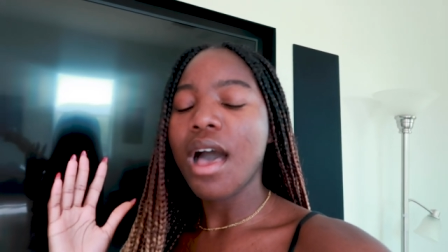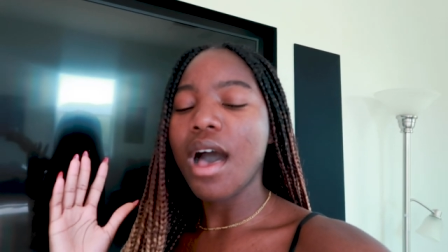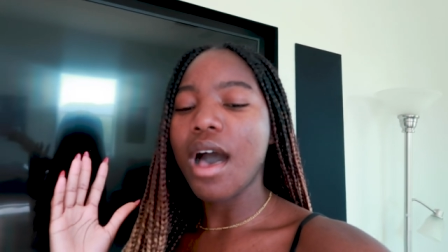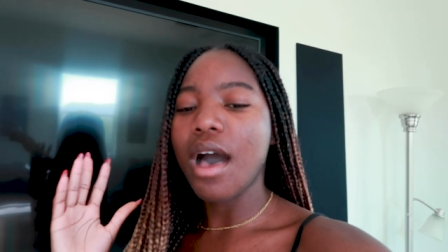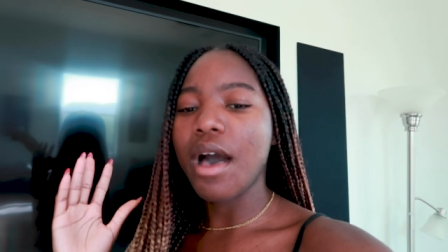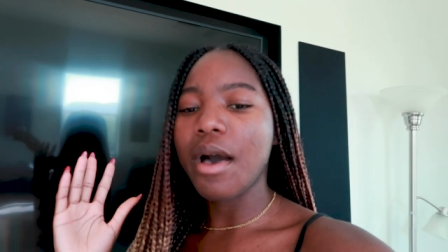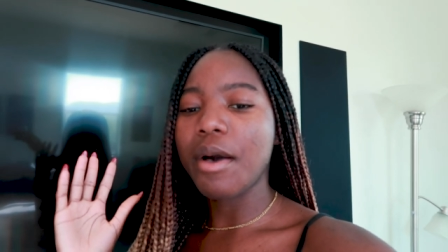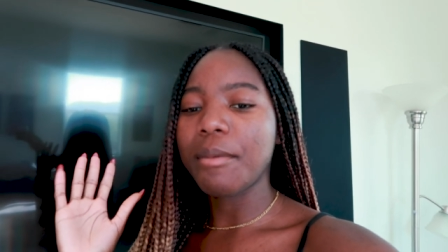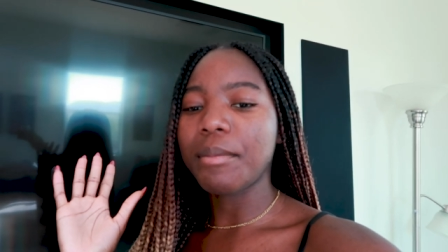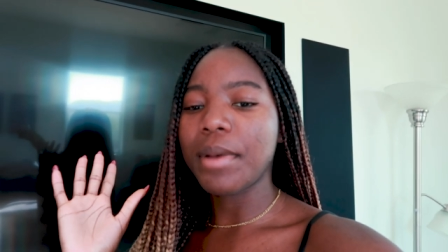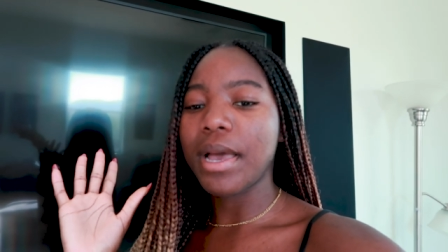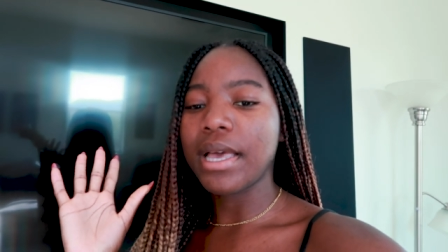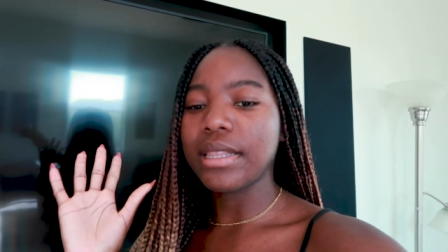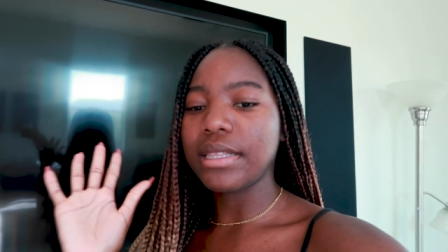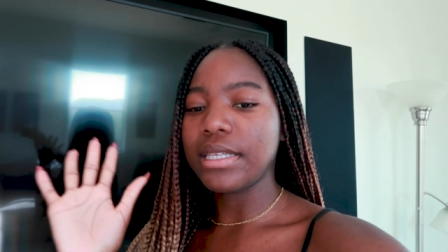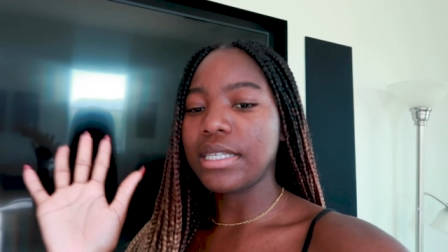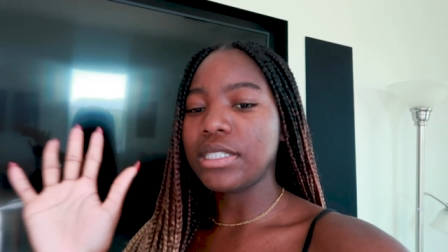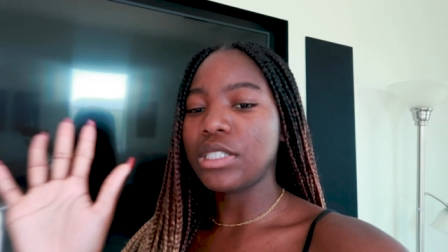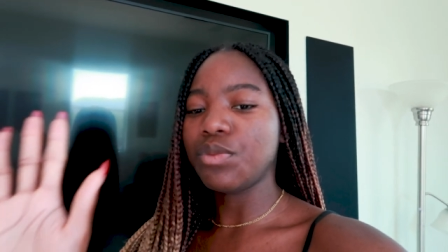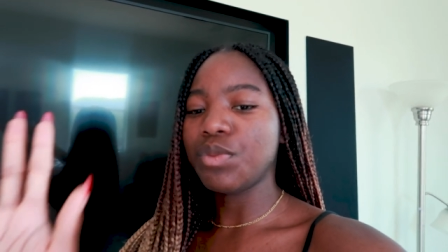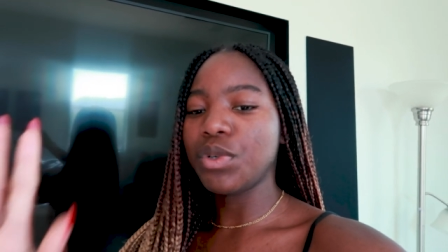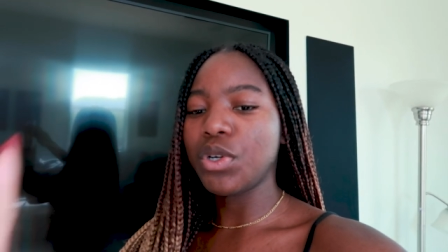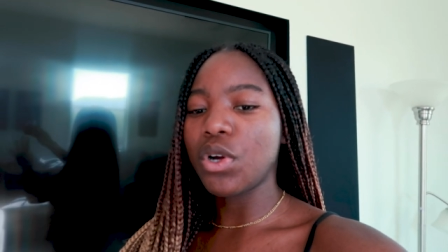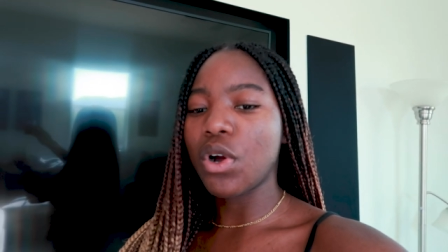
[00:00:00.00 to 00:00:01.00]
um, at
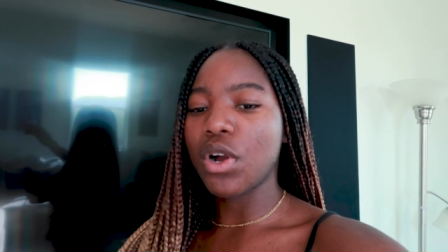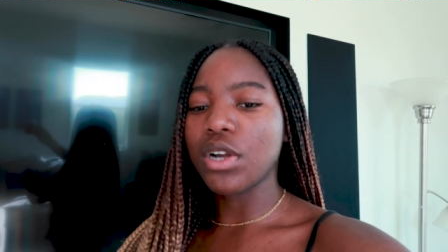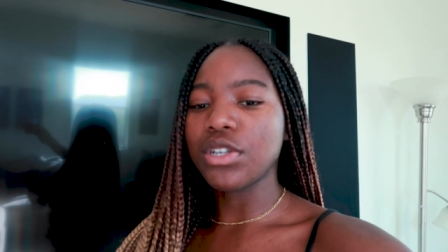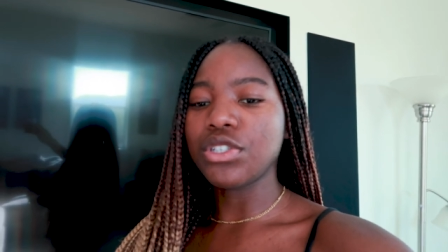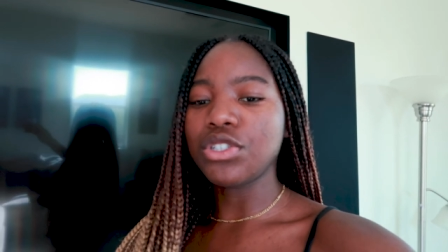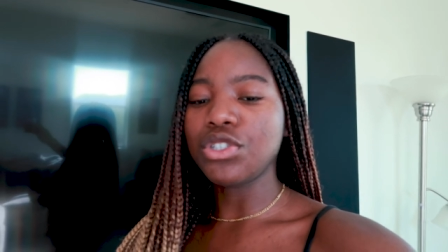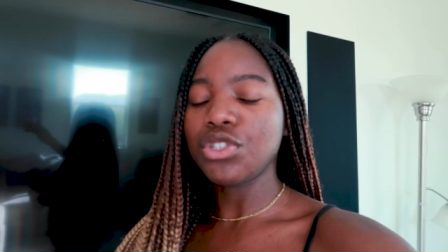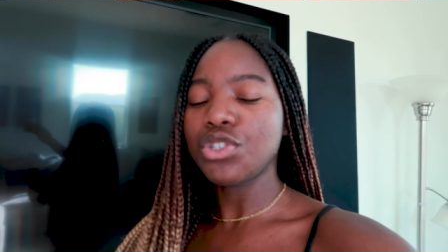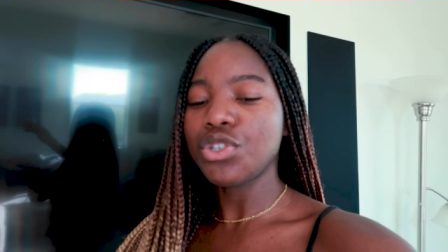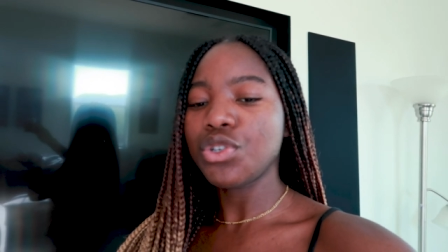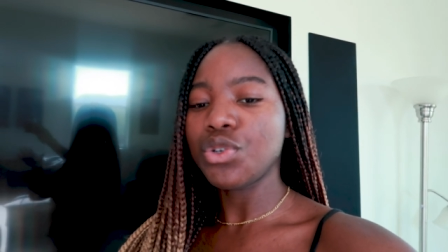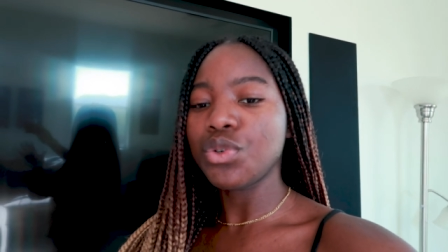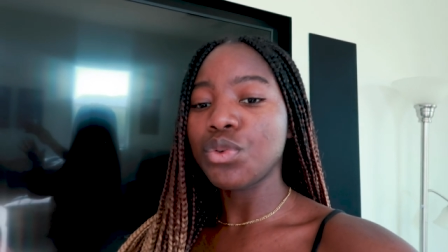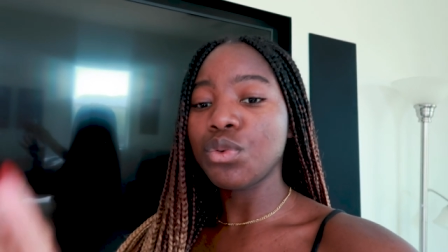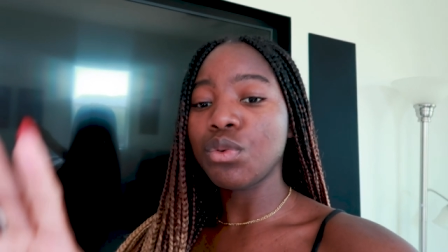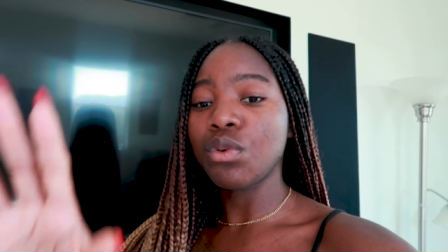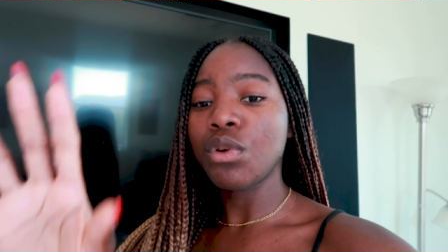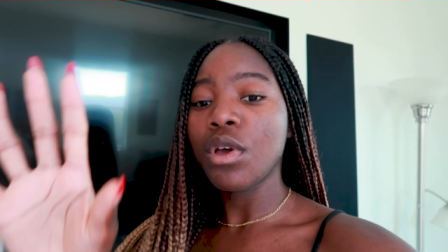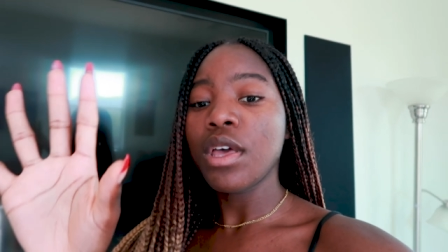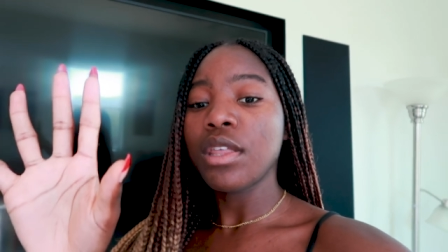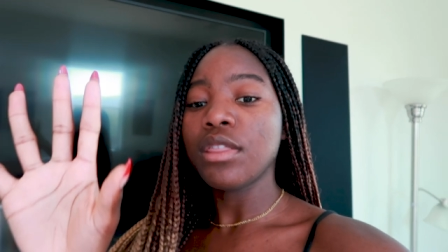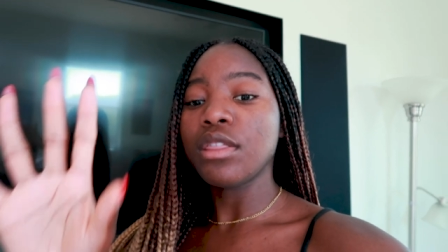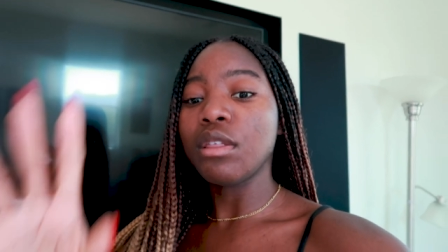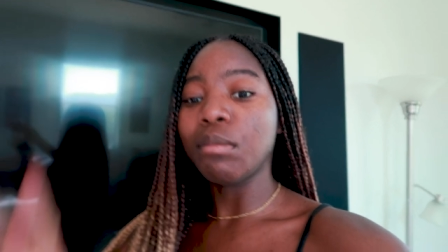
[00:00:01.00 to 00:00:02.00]
least in regards
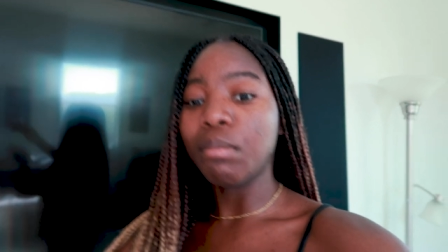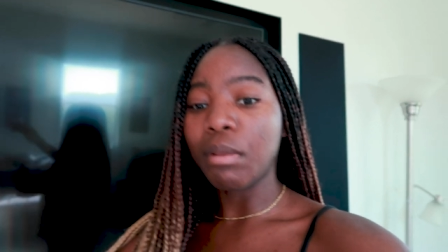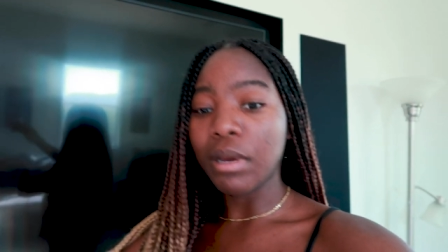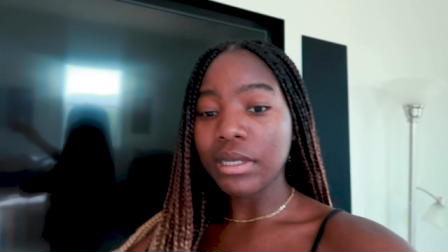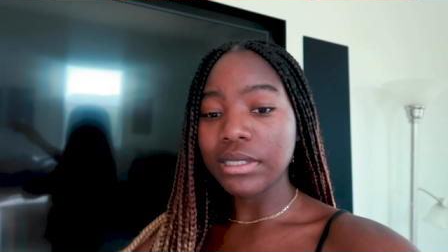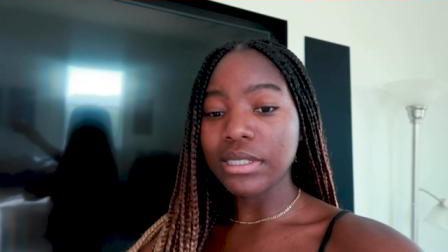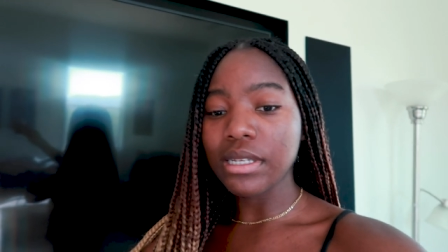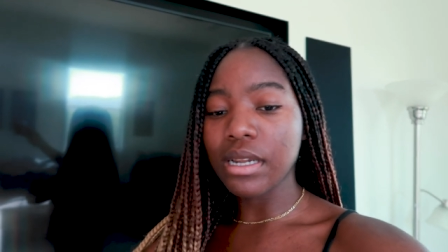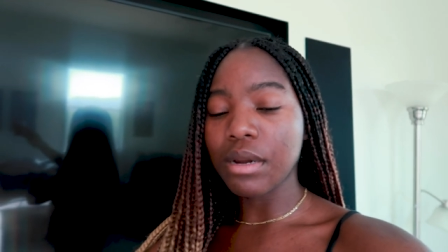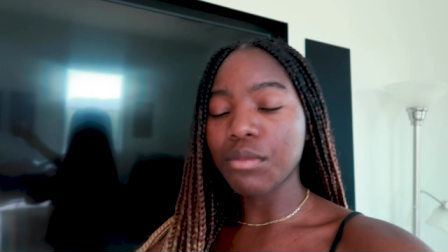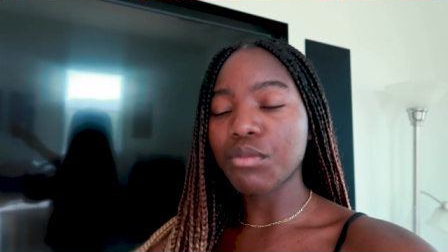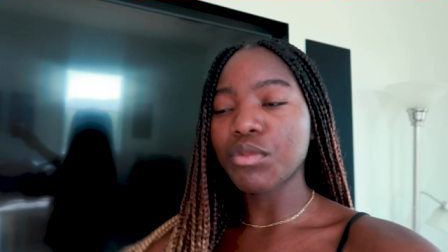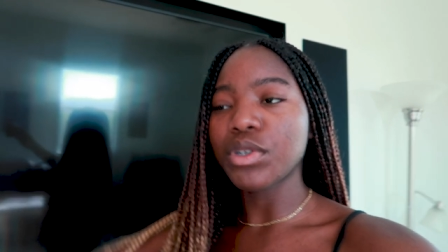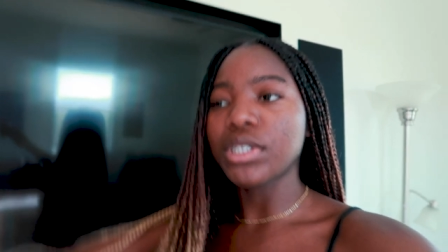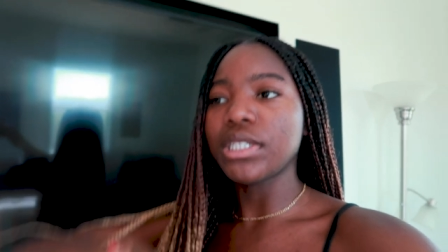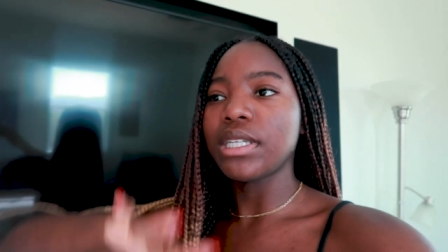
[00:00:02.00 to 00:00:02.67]
to the books that i'm